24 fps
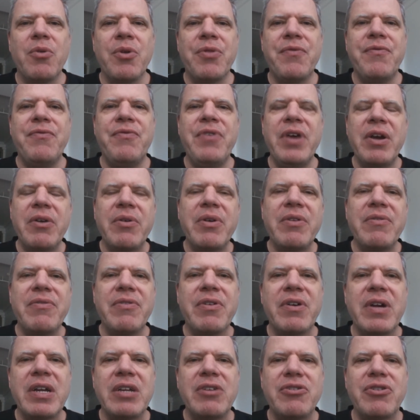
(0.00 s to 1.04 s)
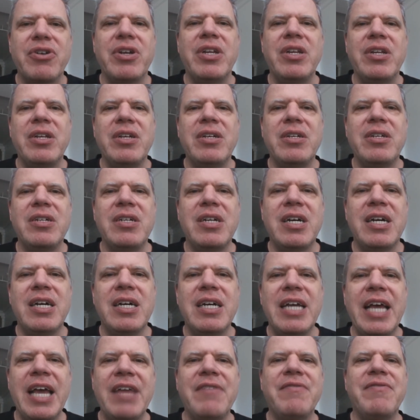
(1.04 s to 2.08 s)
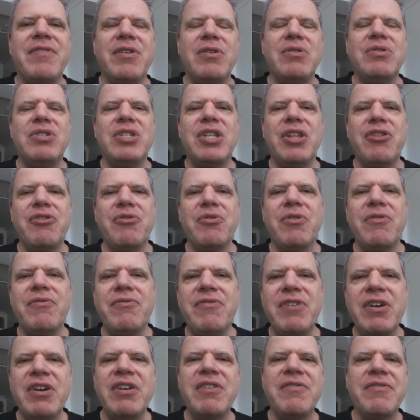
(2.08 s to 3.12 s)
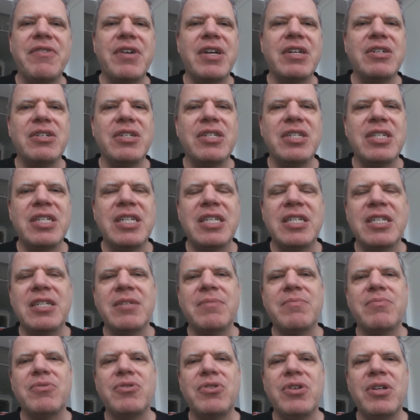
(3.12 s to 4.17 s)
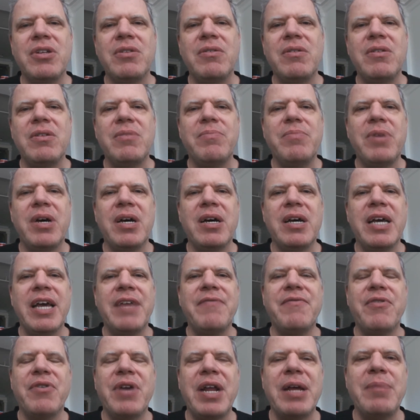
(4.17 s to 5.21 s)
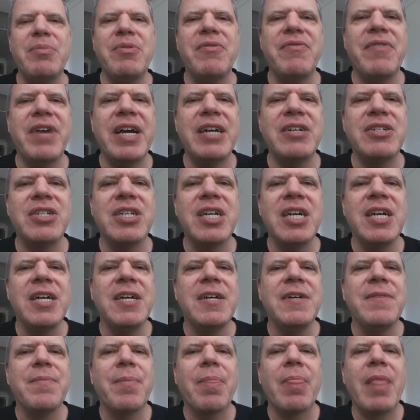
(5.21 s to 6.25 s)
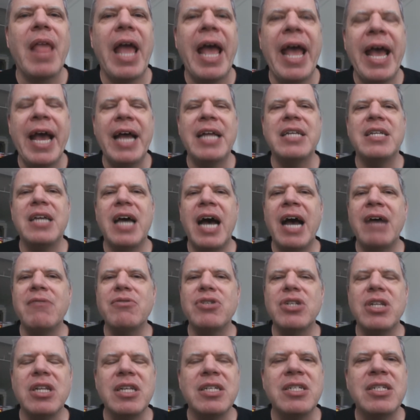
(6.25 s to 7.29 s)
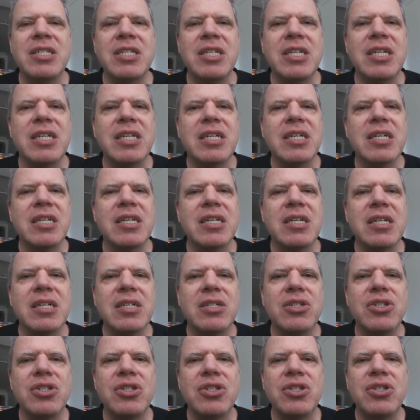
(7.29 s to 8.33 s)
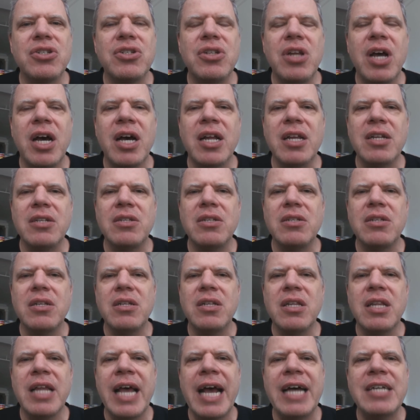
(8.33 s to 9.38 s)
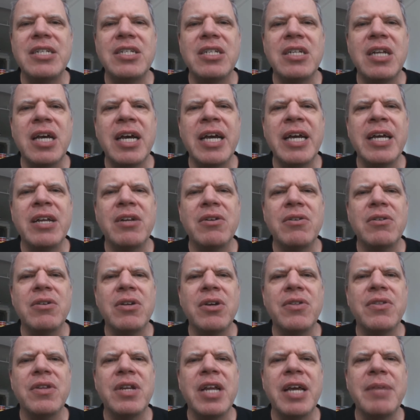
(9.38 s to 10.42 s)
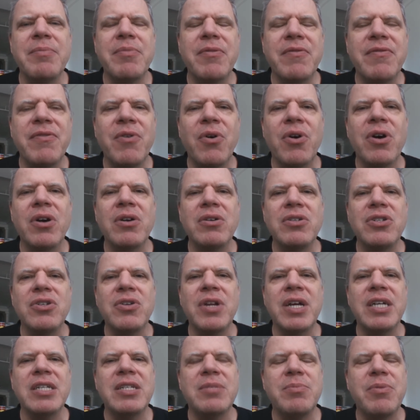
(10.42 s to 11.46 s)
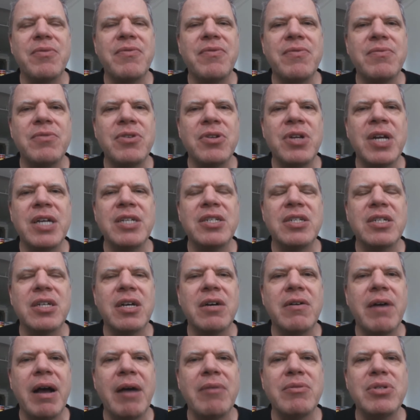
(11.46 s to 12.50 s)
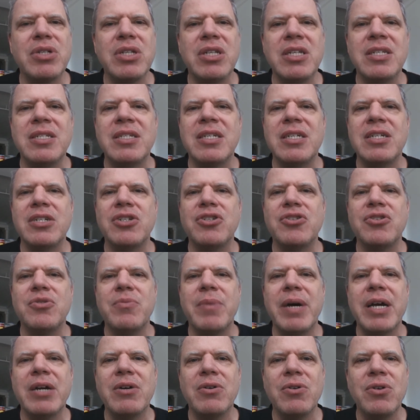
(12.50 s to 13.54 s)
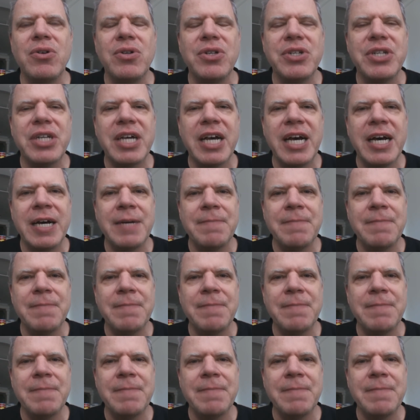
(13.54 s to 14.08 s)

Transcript: very, very good headphones and through a very, very good system, good headphone amplifiers. And I was listening last night, or no, the night before, two nights ago, I was listening to my old